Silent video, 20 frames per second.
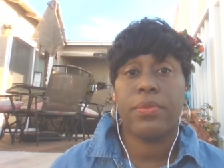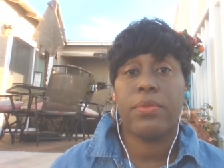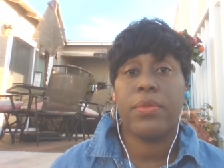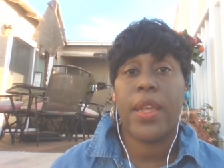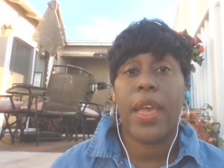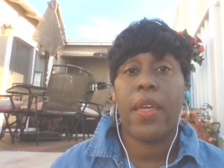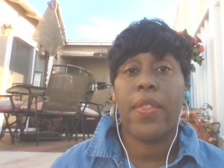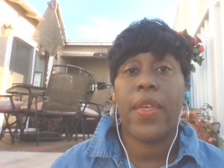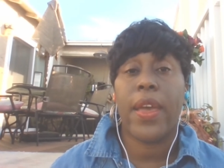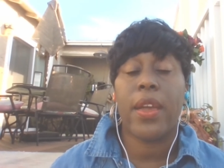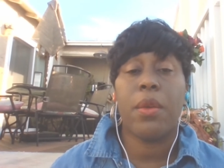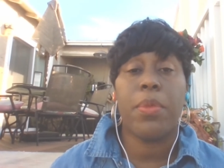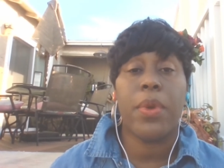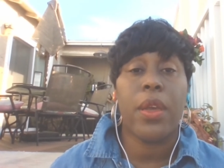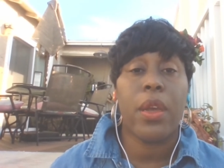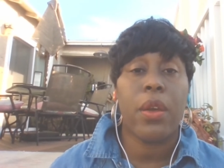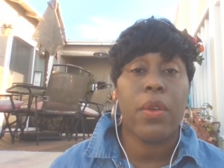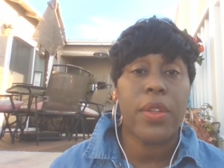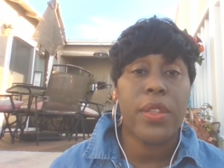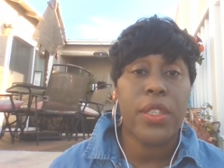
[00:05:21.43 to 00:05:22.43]
Now, that could be
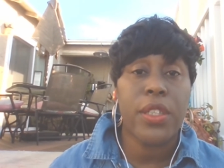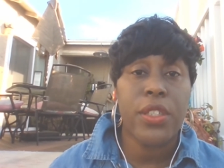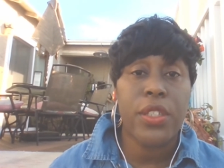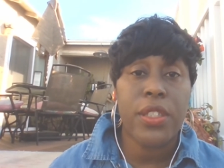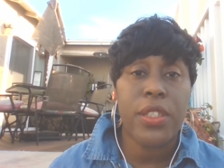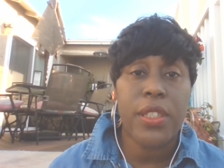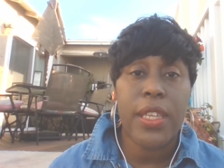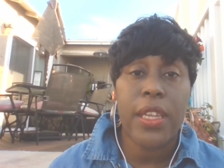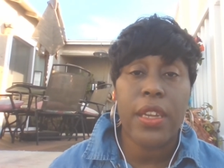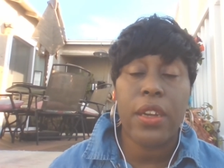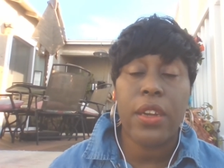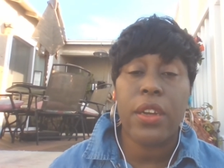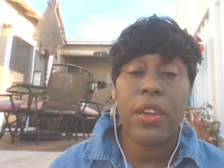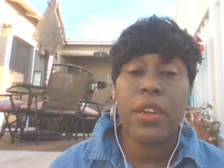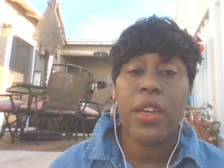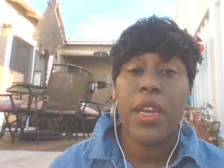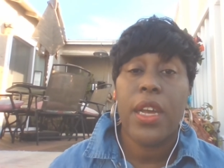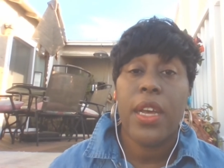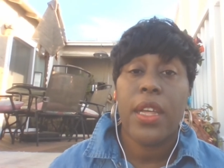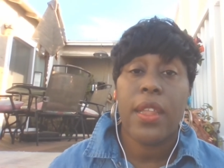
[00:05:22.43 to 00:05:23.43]
your religious leader,
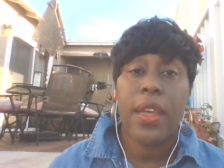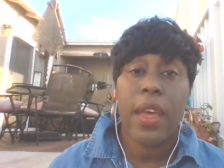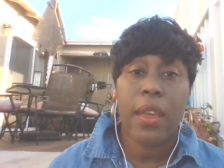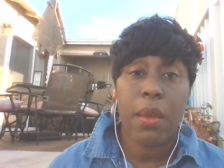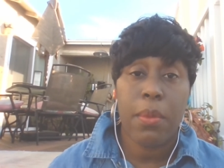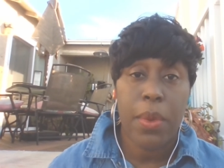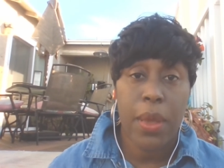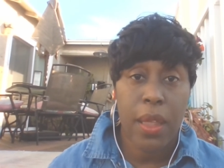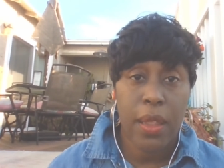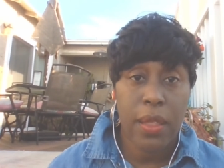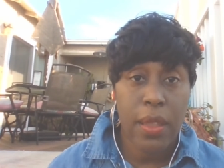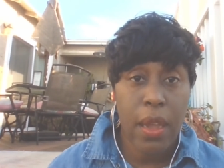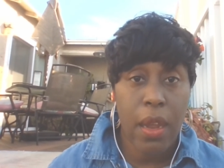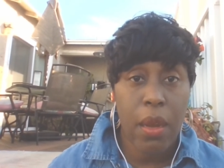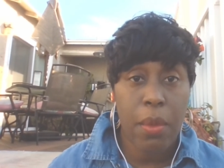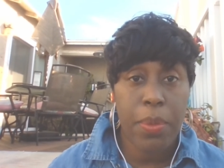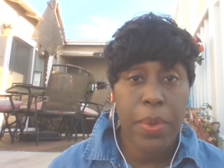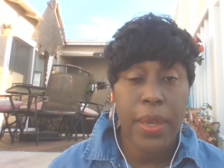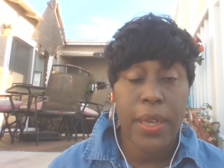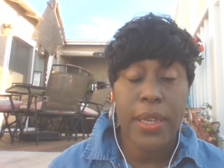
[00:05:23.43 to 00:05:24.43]
that could be a
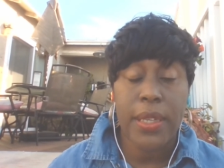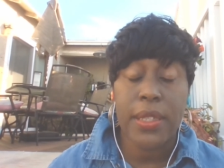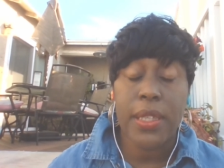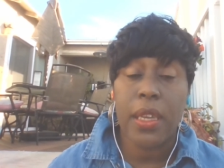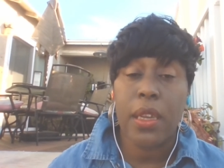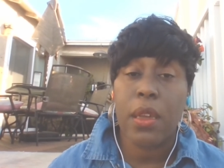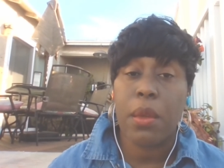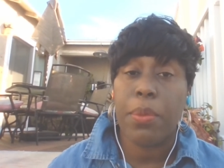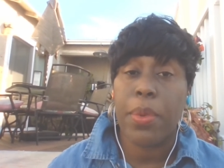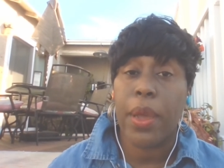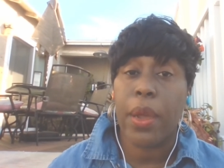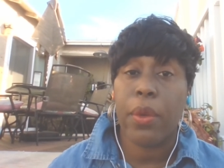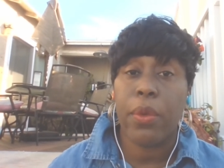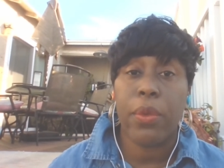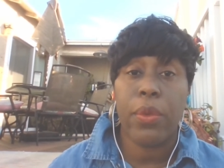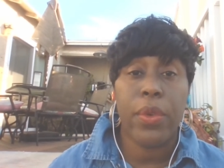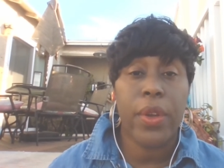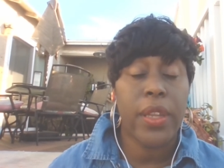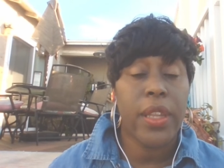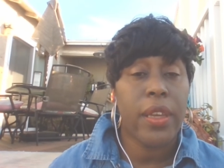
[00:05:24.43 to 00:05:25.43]
therapist, it could be a
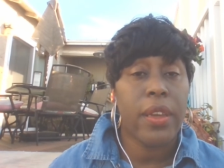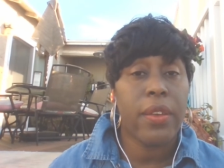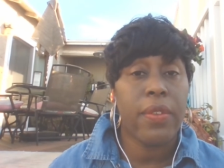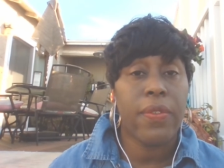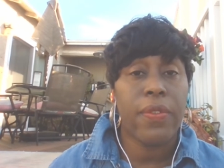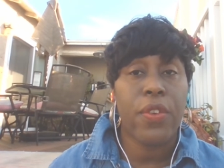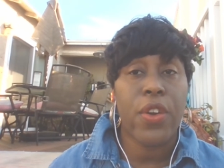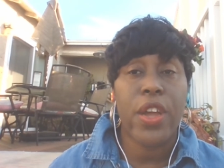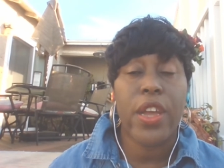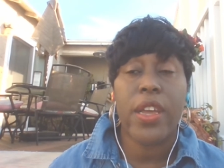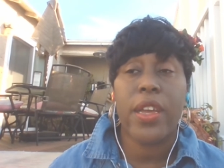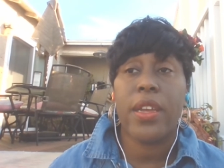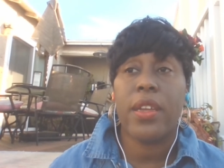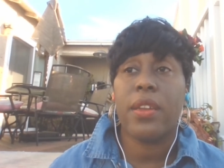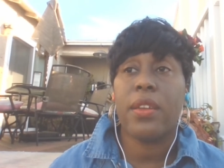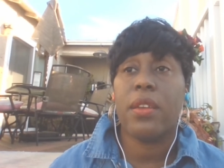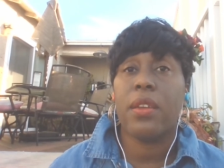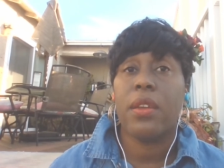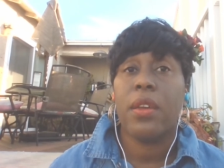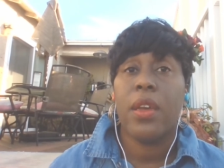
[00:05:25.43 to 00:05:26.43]
really good
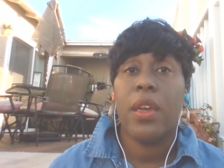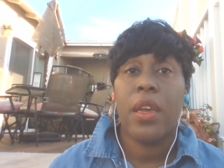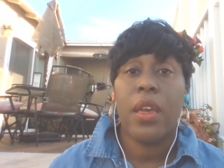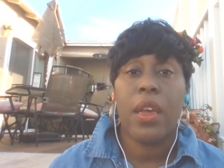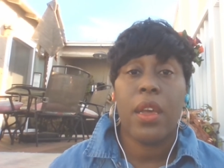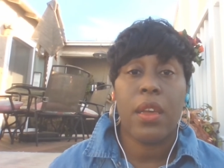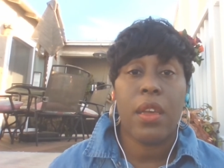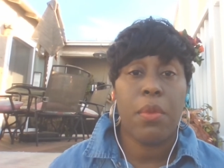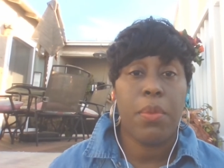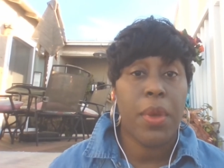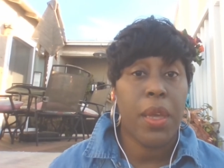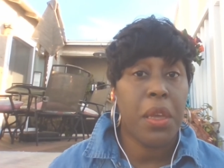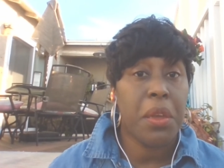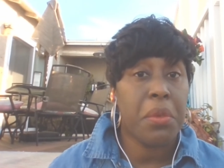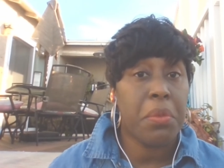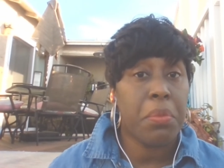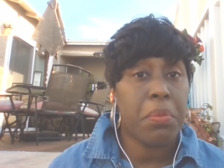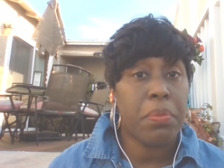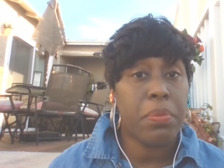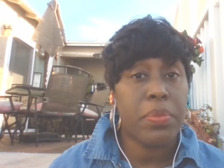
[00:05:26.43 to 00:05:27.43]
friend, it could be
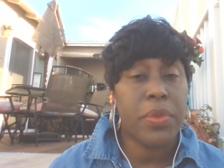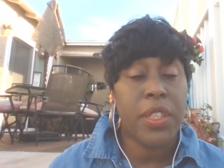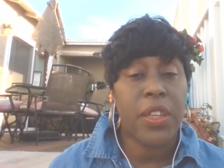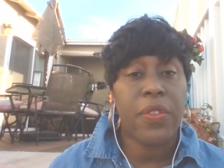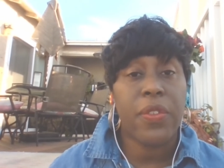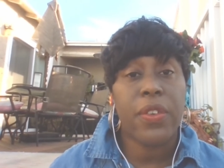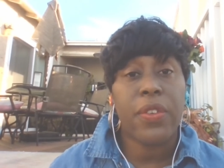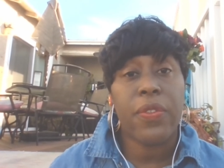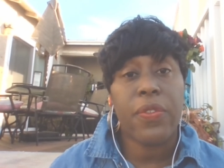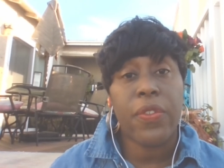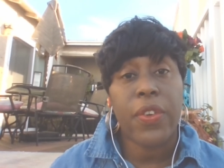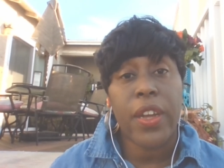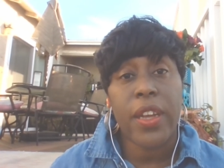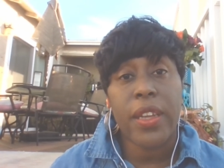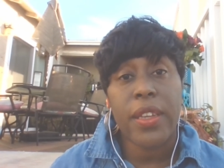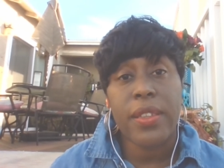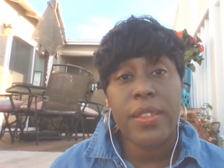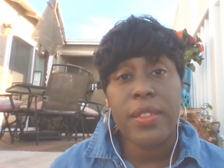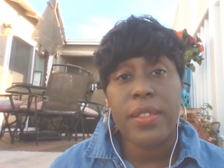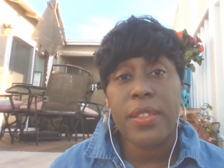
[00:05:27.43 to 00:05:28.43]
different
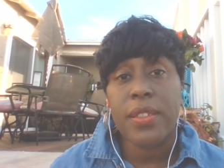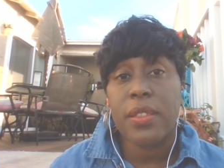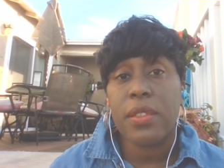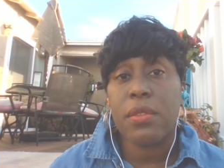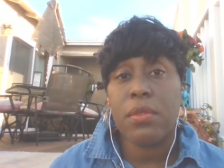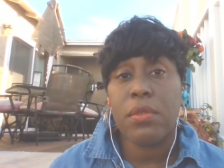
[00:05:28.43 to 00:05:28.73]
friends,